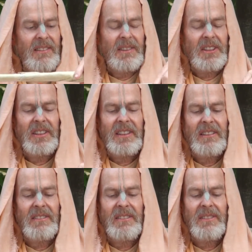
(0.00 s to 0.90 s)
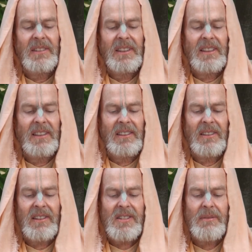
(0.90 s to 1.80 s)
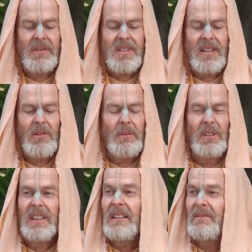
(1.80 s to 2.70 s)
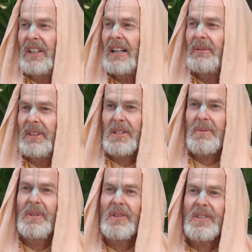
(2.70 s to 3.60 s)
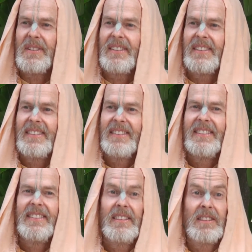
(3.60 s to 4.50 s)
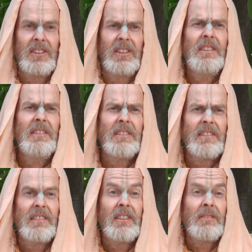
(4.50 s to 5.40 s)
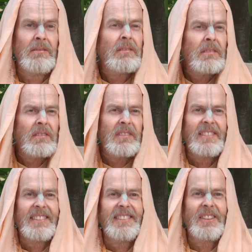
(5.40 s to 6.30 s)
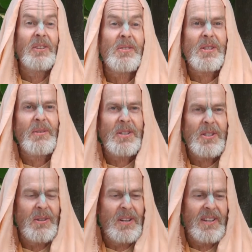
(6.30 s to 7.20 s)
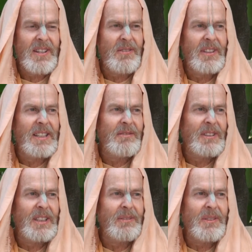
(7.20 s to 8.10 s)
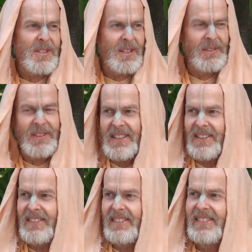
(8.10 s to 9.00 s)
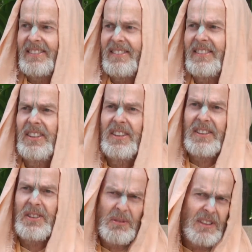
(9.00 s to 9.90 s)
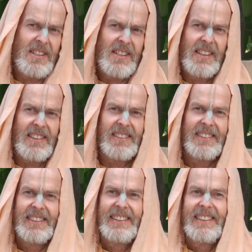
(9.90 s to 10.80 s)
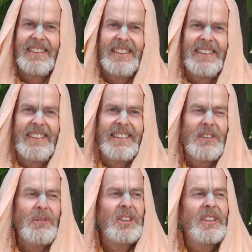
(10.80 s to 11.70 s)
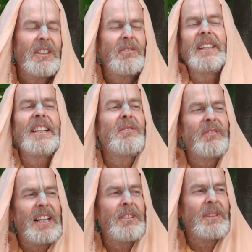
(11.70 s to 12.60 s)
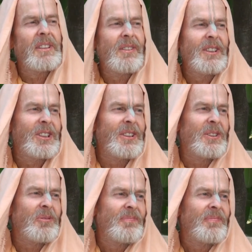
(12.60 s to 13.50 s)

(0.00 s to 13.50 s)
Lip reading: We should, like someone said, oh, I'm really involved with this person. Acha? Do you so-and-so is really involved with so-and-so? Acha? To what extent? So we should get really involved with Krishna.